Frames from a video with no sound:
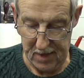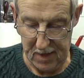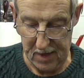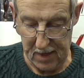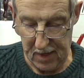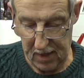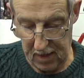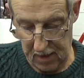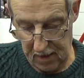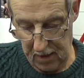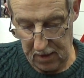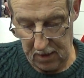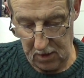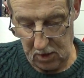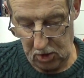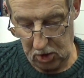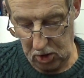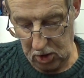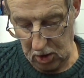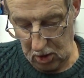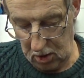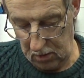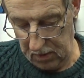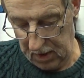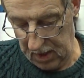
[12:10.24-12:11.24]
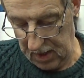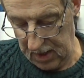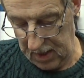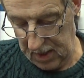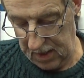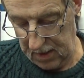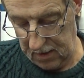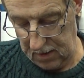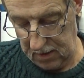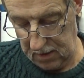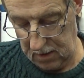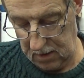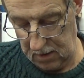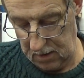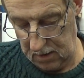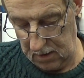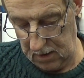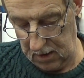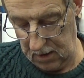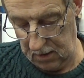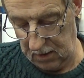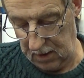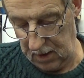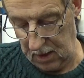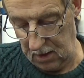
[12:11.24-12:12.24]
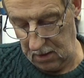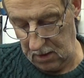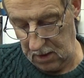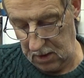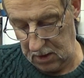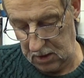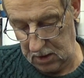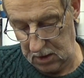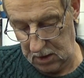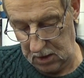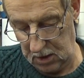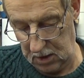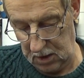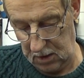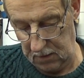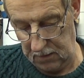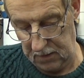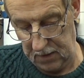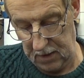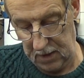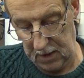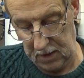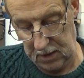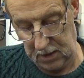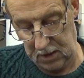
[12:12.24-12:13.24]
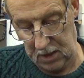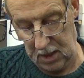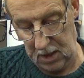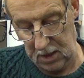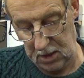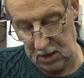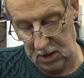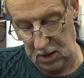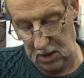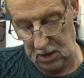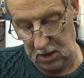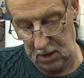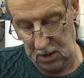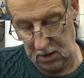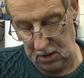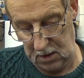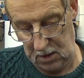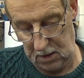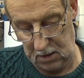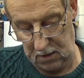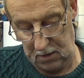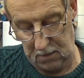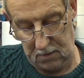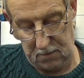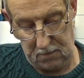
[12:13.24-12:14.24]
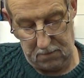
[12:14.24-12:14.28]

Sorry about that. There you go. That's it. That's done it, right?